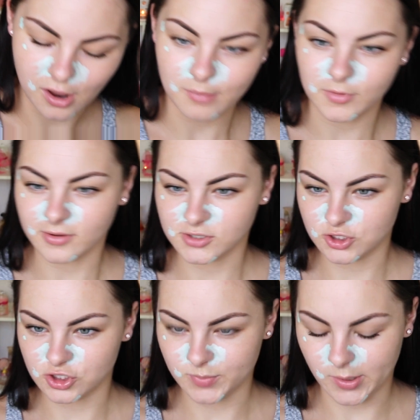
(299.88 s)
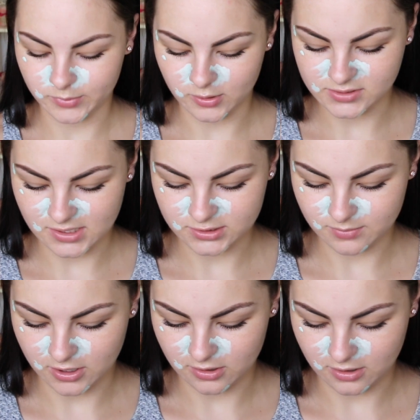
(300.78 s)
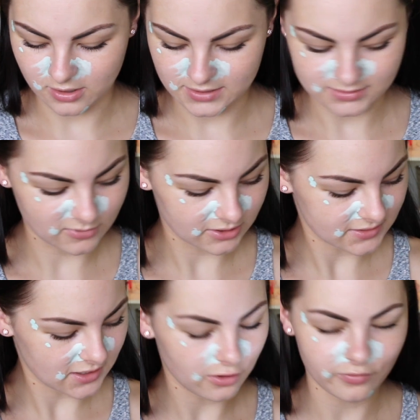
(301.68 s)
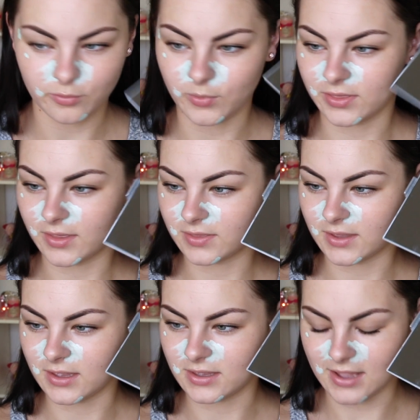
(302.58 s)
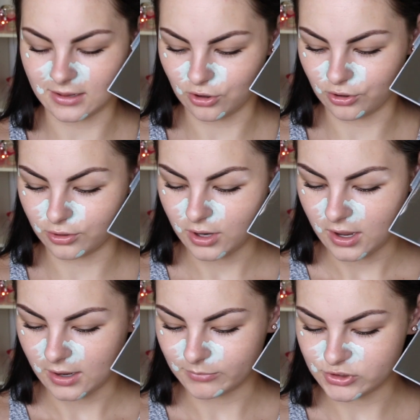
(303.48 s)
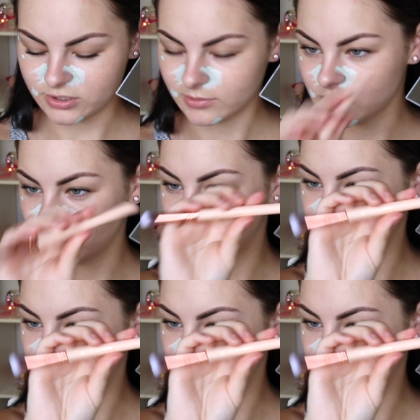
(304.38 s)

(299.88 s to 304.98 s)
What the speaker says: I'm going to just pop those under my eyes. I'm going to start off with the yellow. I'm just going to use